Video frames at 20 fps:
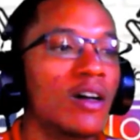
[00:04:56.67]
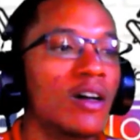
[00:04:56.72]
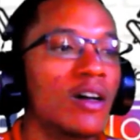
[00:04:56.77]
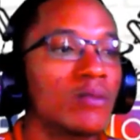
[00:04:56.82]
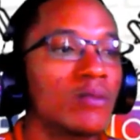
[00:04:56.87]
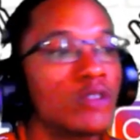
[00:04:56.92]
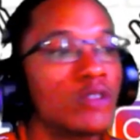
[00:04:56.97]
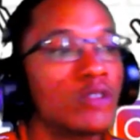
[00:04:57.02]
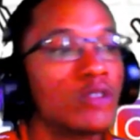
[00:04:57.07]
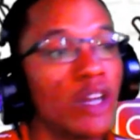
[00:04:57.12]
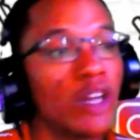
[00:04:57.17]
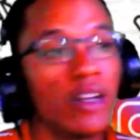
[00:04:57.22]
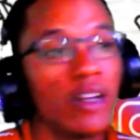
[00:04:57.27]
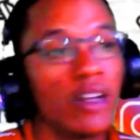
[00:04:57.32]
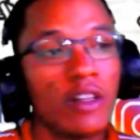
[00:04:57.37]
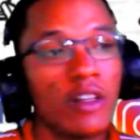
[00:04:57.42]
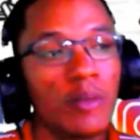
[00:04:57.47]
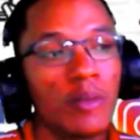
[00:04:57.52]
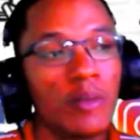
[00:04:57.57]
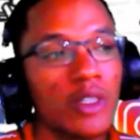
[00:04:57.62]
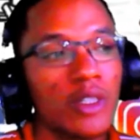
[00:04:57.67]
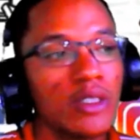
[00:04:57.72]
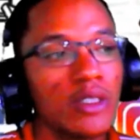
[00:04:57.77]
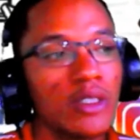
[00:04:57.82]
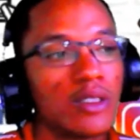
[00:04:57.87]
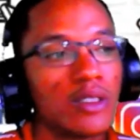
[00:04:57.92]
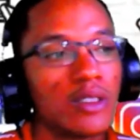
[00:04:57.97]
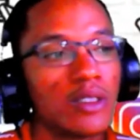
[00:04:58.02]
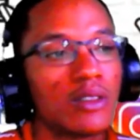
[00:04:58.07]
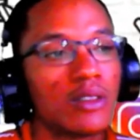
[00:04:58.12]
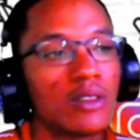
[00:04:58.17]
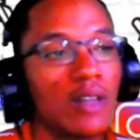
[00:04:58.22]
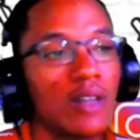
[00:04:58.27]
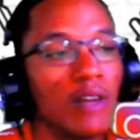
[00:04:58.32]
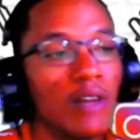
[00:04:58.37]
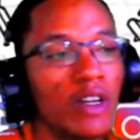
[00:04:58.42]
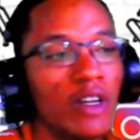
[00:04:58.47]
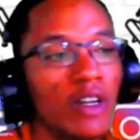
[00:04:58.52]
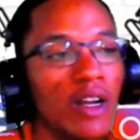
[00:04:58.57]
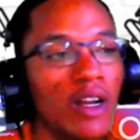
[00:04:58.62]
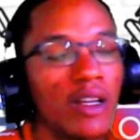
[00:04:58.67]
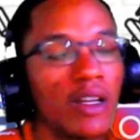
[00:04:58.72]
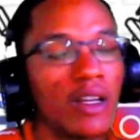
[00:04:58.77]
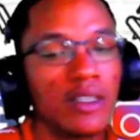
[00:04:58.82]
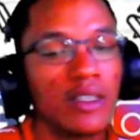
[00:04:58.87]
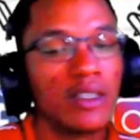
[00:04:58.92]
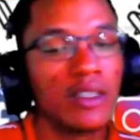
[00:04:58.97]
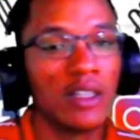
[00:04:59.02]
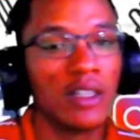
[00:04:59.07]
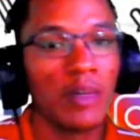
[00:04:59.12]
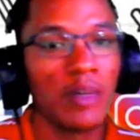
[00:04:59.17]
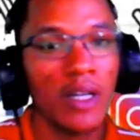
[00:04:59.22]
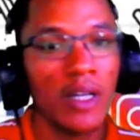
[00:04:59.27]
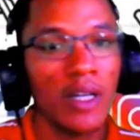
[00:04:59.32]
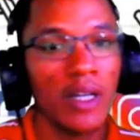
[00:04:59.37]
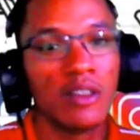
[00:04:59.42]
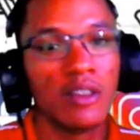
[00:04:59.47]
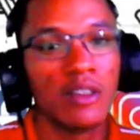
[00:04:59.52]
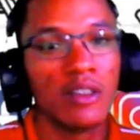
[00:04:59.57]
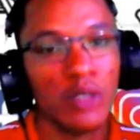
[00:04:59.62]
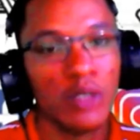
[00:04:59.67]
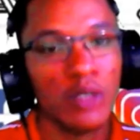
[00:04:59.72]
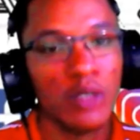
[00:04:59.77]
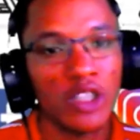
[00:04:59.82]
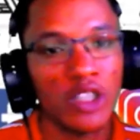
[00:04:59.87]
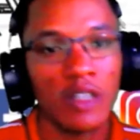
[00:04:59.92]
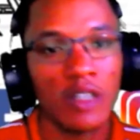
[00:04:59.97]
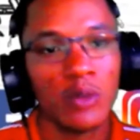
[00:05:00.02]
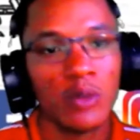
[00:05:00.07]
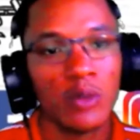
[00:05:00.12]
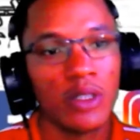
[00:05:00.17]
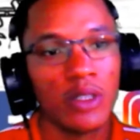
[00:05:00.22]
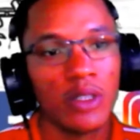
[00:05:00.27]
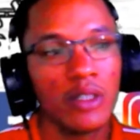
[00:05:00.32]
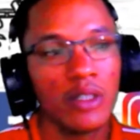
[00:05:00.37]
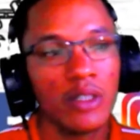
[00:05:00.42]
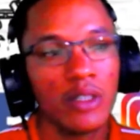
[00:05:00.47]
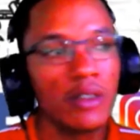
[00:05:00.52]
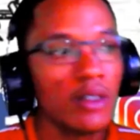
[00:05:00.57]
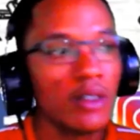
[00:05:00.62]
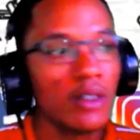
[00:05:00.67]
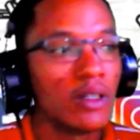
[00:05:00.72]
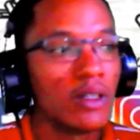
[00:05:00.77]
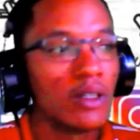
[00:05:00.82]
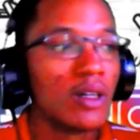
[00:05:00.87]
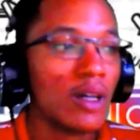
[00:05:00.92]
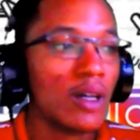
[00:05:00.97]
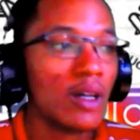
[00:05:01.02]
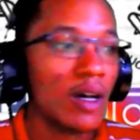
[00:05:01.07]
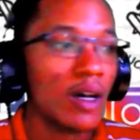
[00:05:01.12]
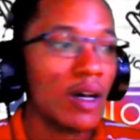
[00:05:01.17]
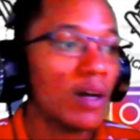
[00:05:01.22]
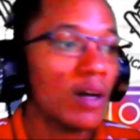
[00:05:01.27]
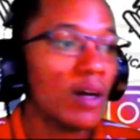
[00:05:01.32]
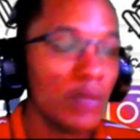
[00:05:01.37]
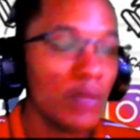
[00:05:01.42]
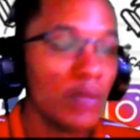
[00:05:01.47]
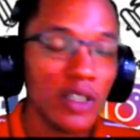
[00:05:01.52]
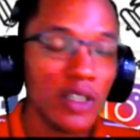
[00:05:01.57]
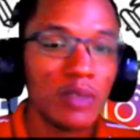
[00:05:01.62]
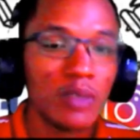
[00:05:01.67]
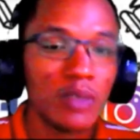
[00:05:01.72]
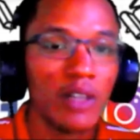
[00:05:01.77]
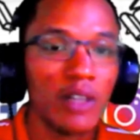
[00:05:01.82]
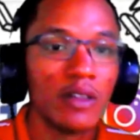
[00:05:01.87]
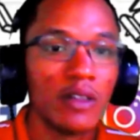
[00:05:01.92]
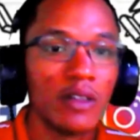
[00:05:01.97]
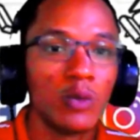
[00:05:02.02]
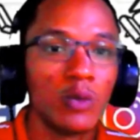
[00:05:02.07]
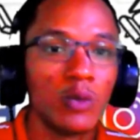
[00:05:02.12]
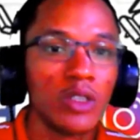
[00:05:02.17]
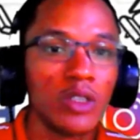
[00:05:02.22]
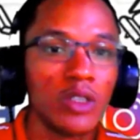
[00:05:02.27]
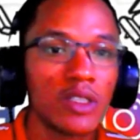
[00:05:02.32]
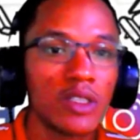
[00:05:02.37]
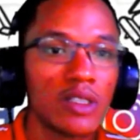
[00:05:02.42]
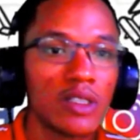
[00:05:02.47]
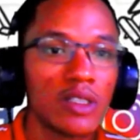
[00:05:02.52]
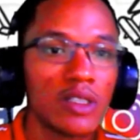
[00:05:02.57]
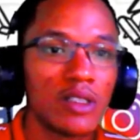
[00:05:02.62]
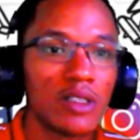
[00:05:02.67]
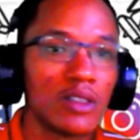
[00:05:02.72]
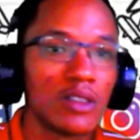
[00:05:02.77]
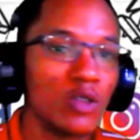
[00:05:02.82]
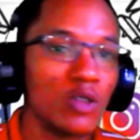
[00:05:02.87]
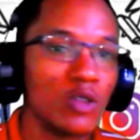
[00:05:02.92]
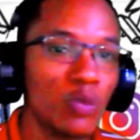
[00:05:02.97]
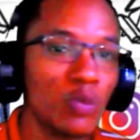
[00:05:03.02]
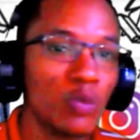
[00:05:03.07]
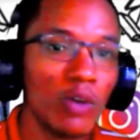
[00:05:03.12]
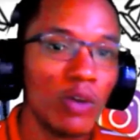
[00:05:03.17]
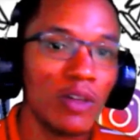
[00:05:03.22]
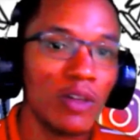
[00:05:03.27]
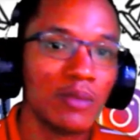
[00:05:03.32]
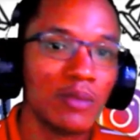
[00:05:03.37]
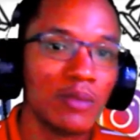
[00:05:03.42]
try other numbers, have a calculator nearby to double check you're working, but this method works no problem.